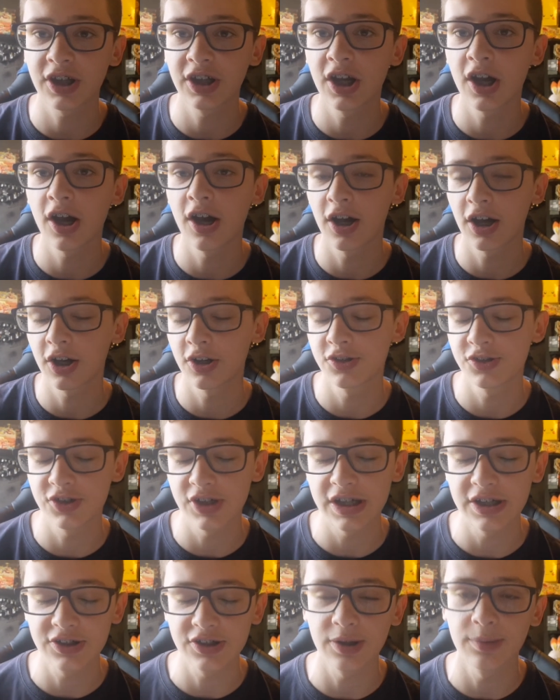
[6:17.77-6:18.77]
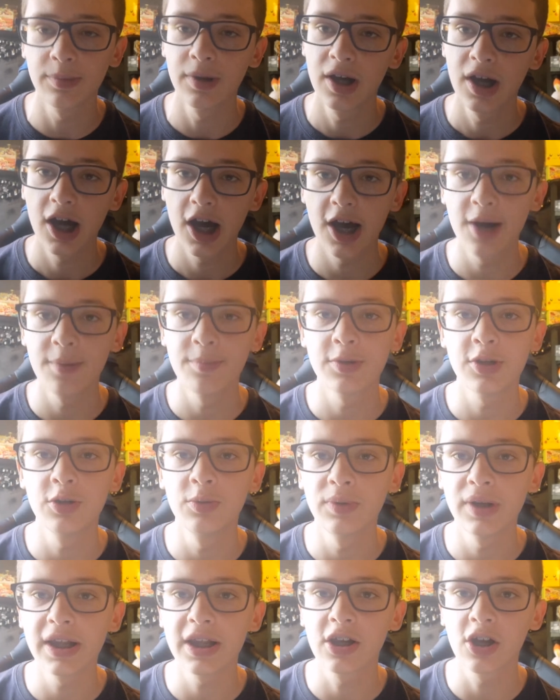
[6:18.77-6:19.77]
You know, I could see some
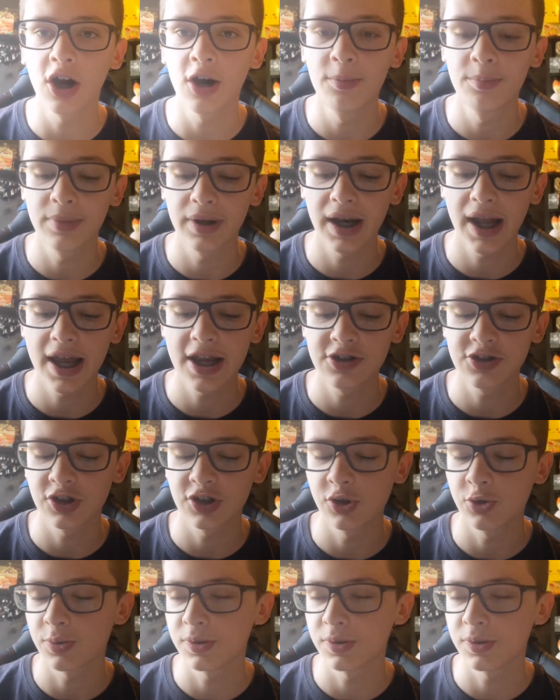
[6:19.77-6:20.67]
unique combinations.